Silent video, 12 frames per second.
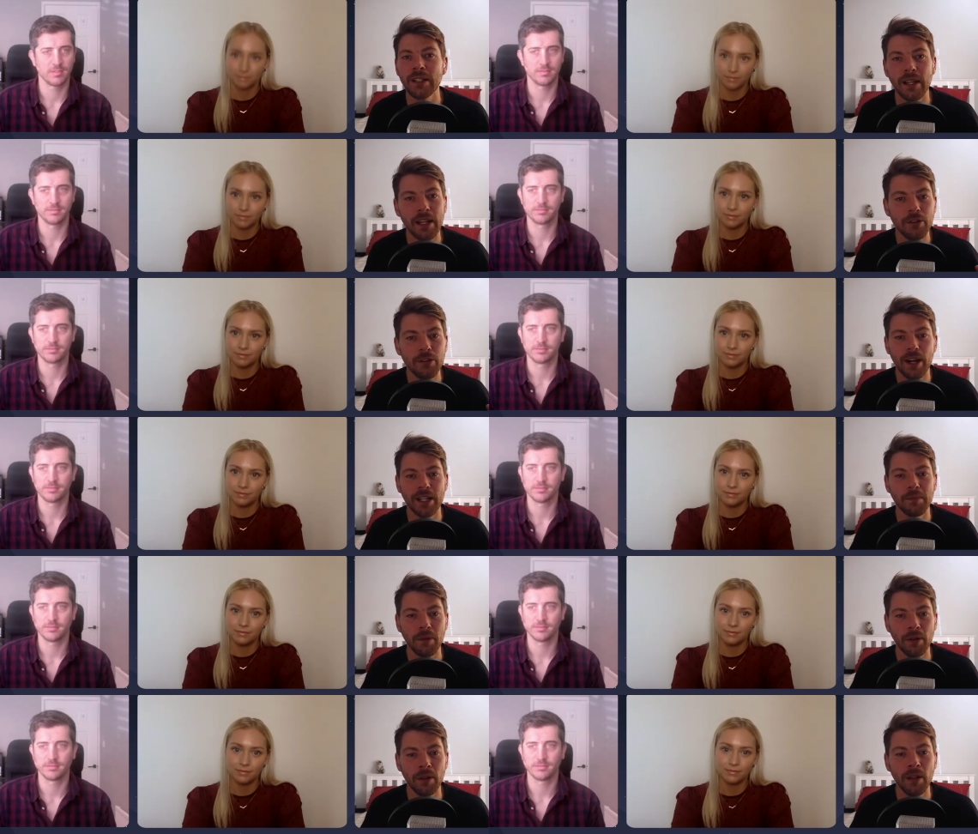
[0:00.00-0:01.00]

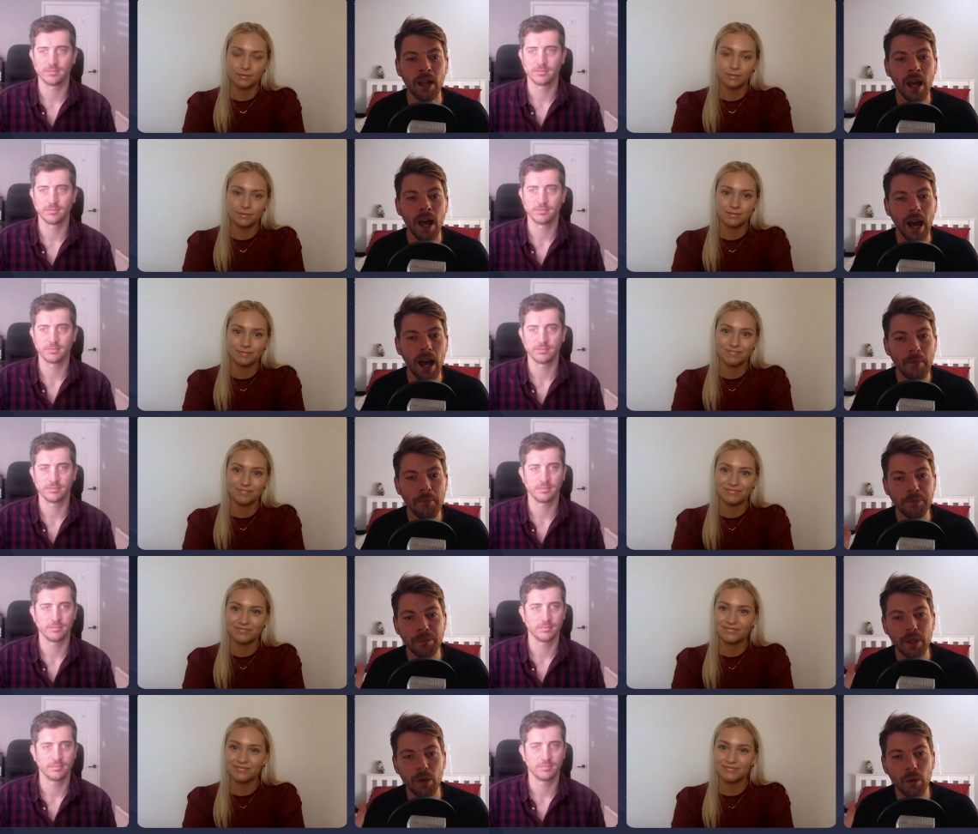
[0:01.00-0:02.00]
Speaker 1: Incredible. Mm-hmm. Um,
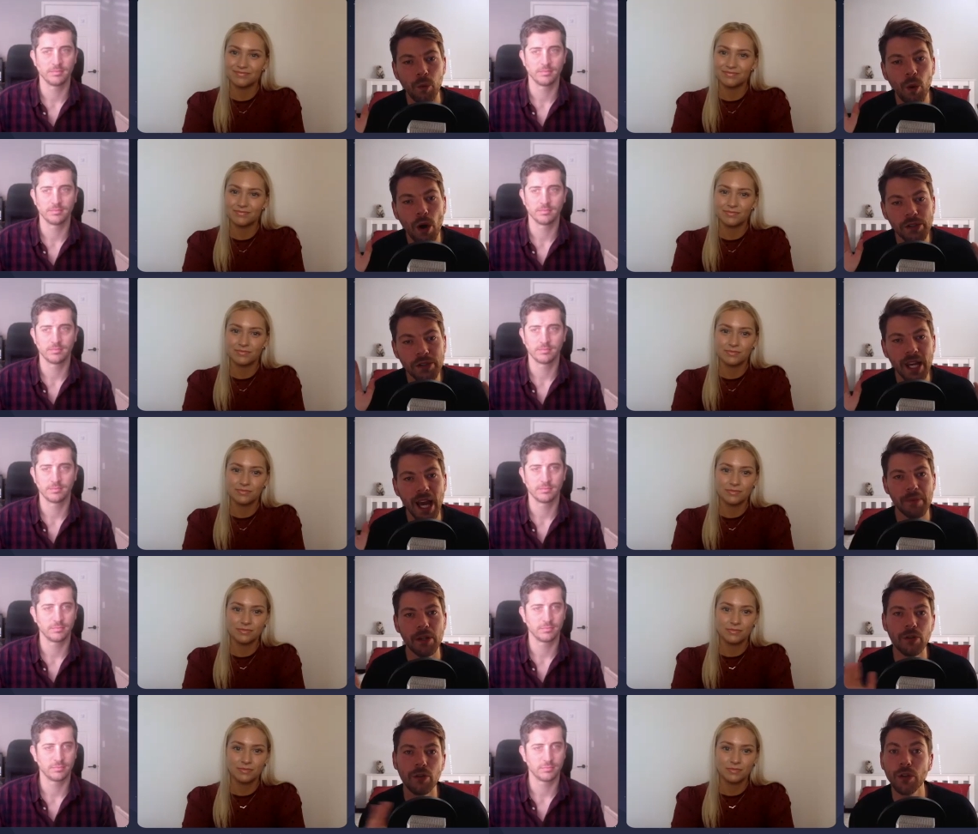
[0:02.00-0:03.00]
was cabin
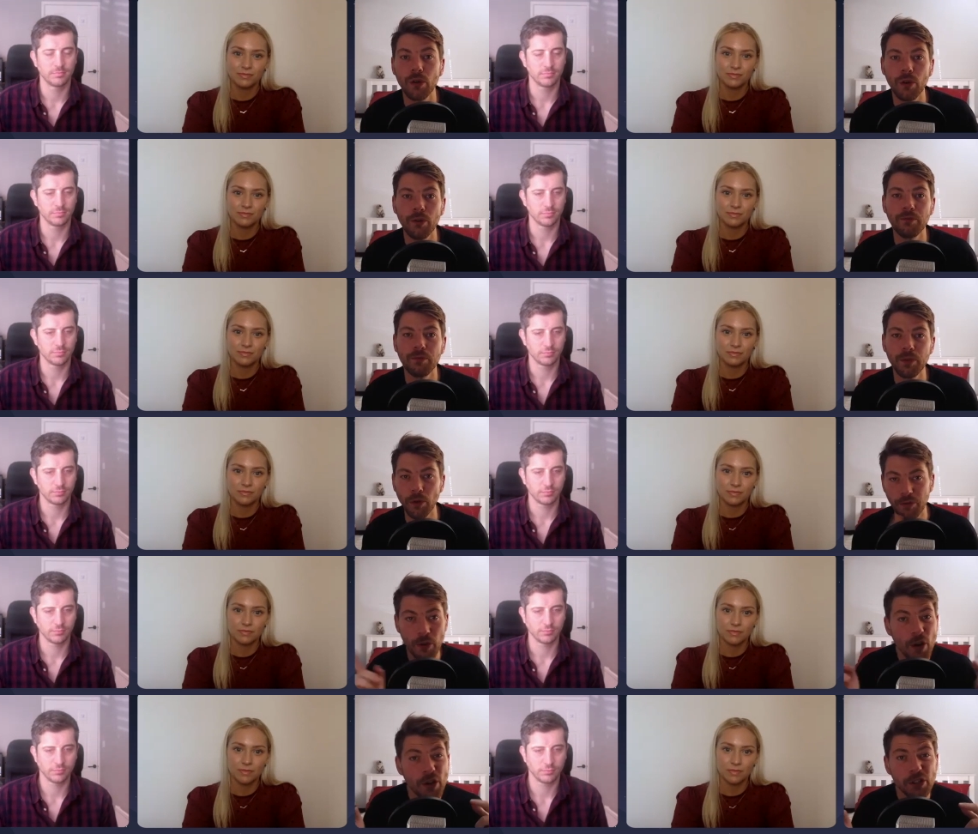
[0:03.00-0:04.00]
crew your your
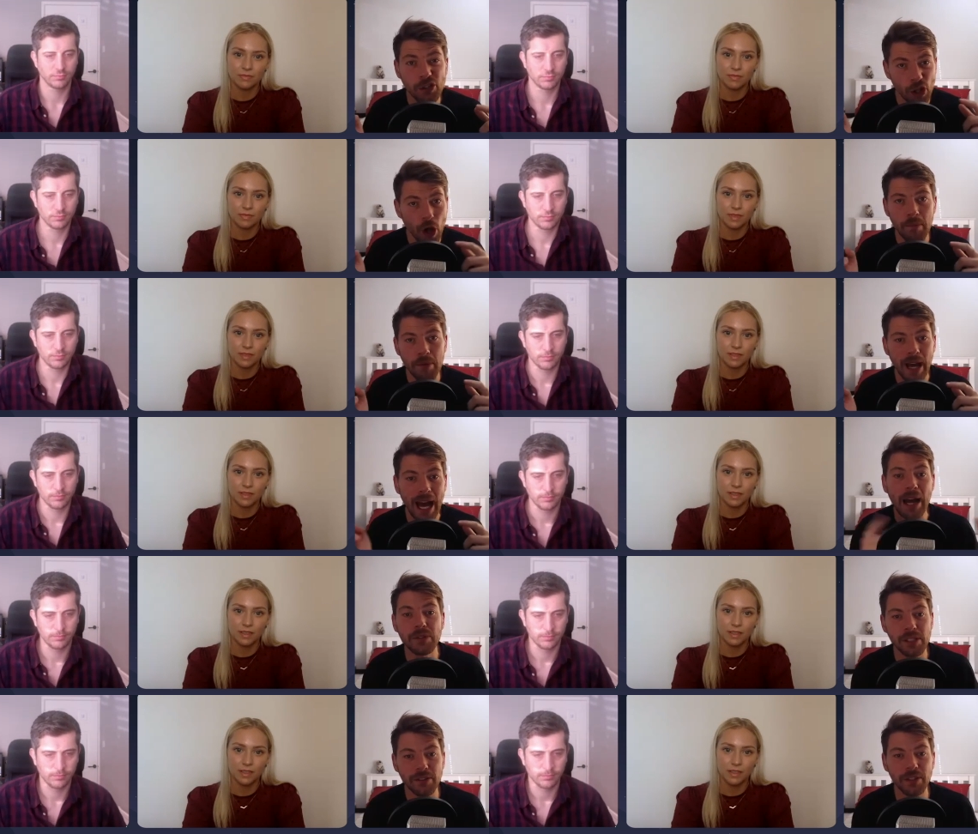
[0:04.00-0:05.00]
first job
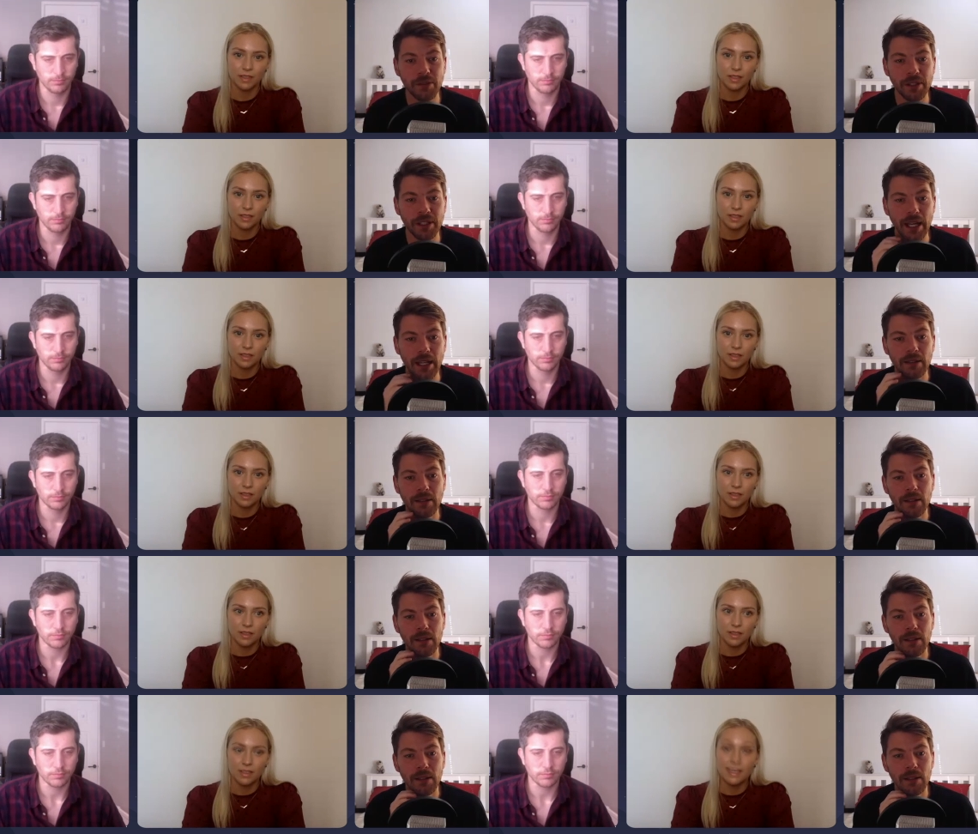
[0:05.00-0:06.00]
out of uni then?
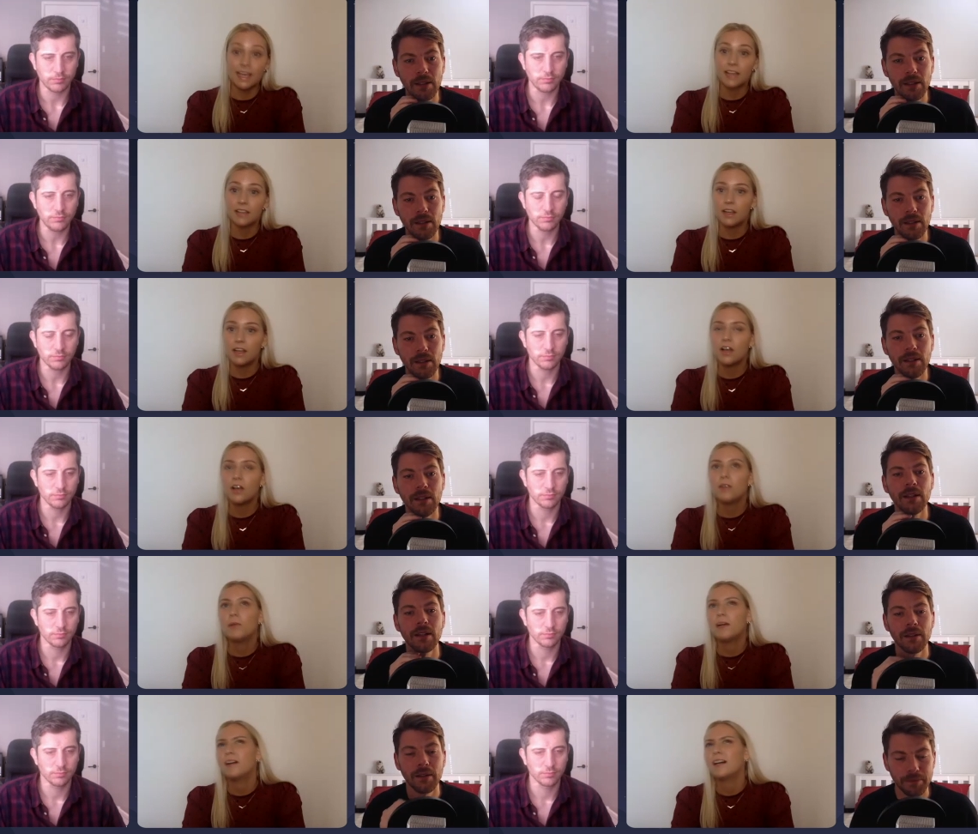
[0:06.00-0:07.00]
Speaker 2: Yeah. Uh,
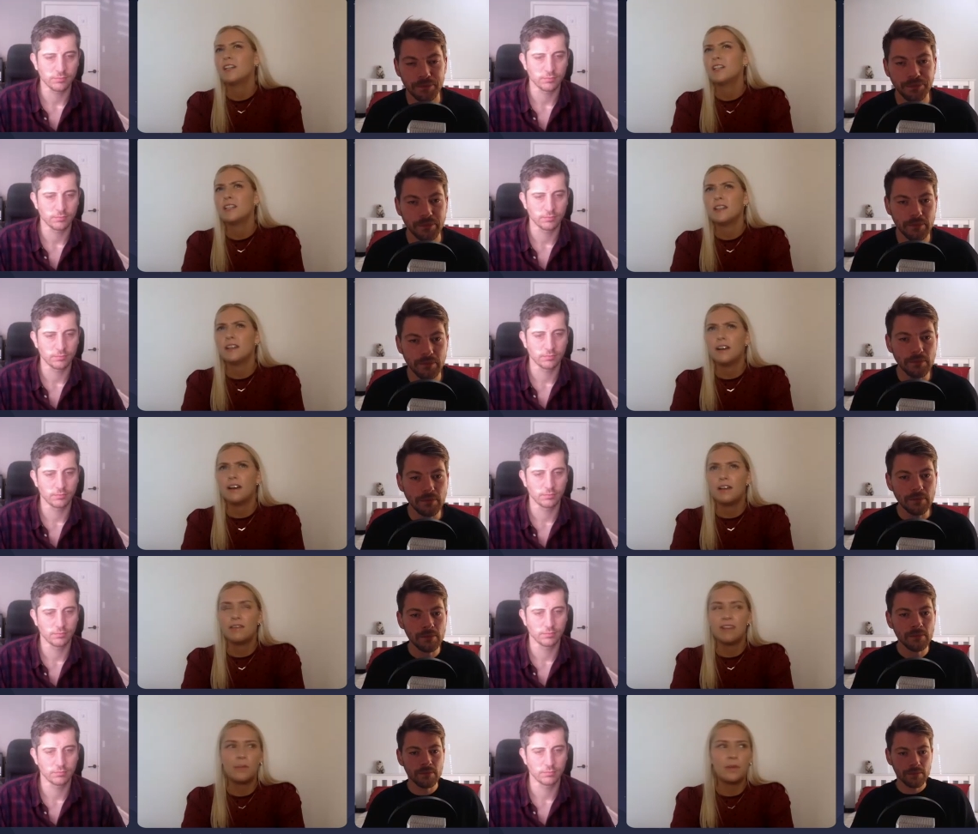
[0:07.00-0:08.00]
well, actually, I
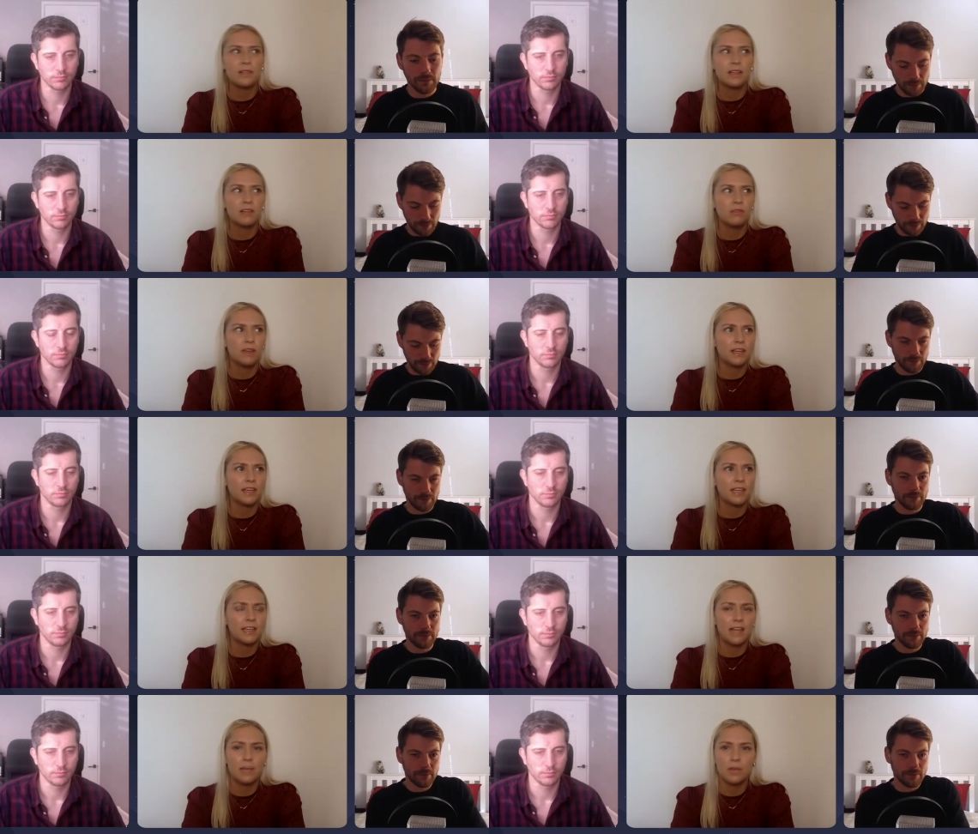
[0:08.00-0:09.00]
found myself working
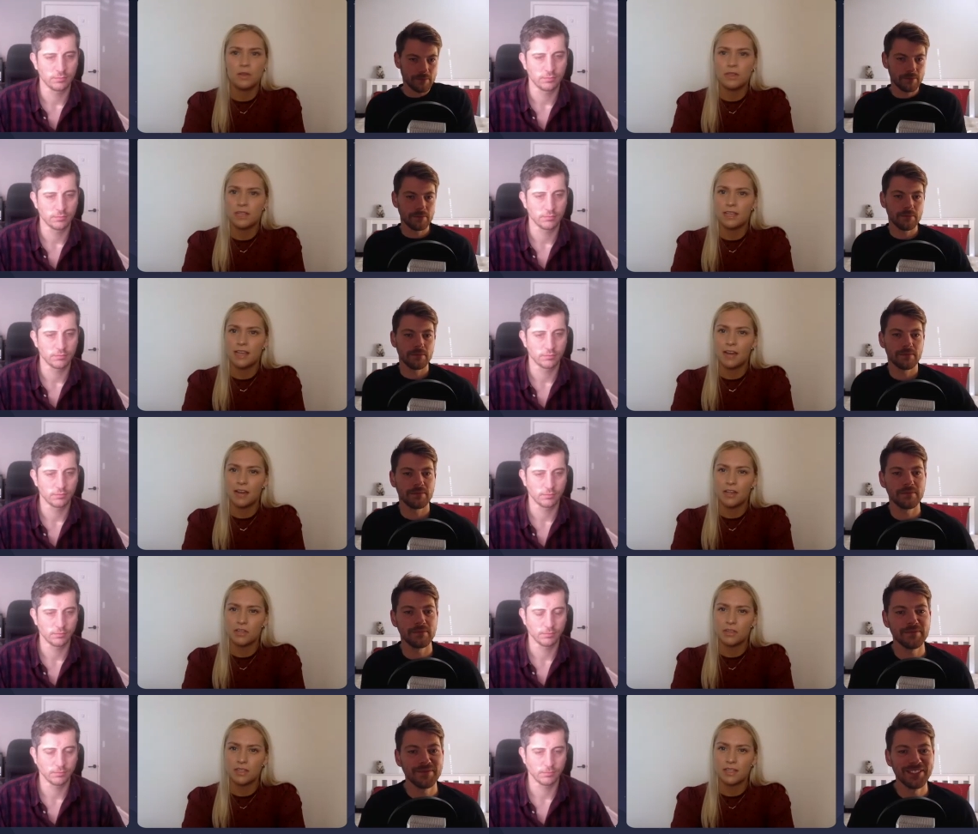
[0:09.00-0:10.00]
in an MOT
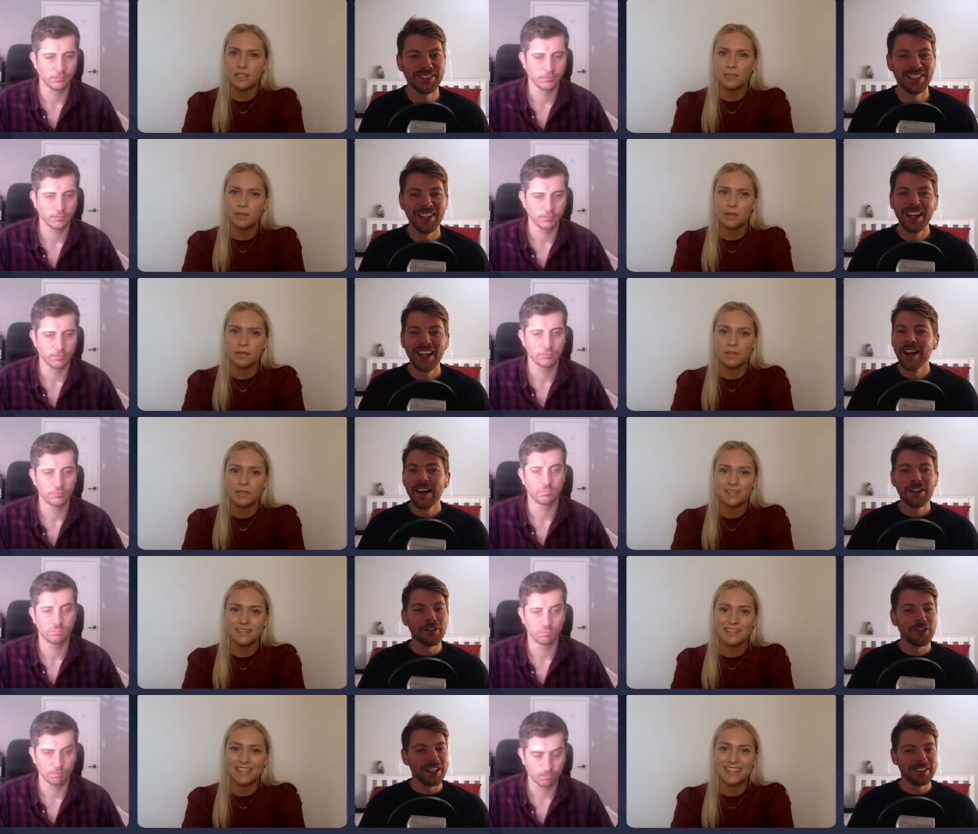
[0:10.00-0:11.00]
garage for six months,
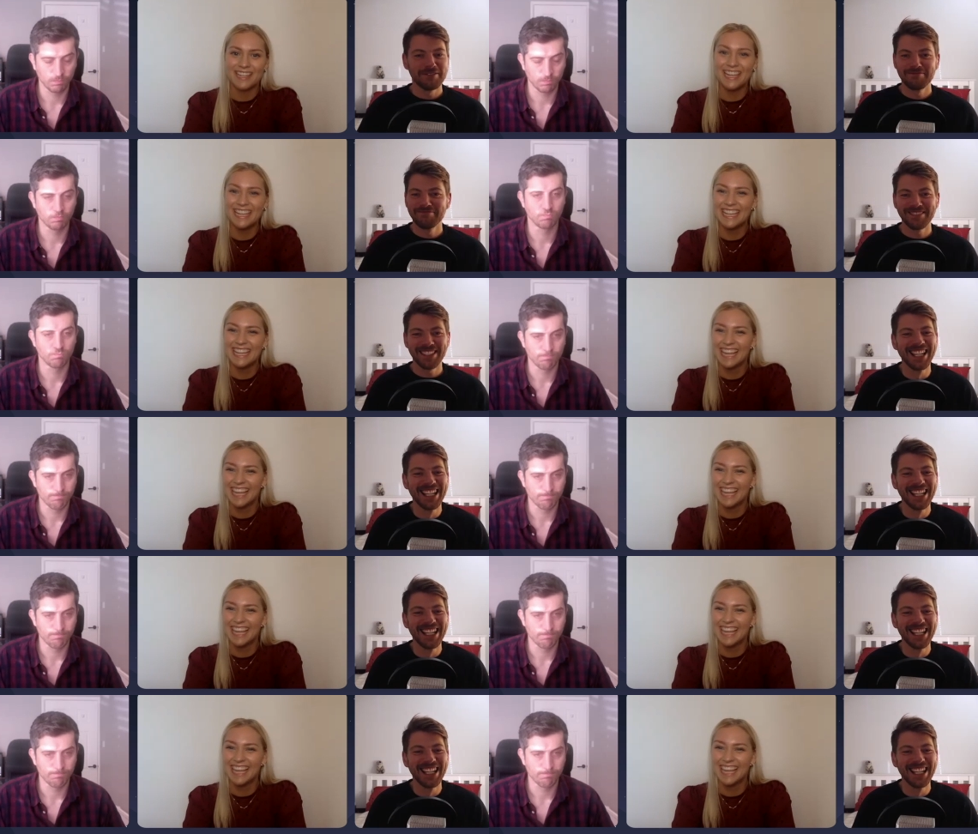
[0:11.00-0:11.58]
Correct. which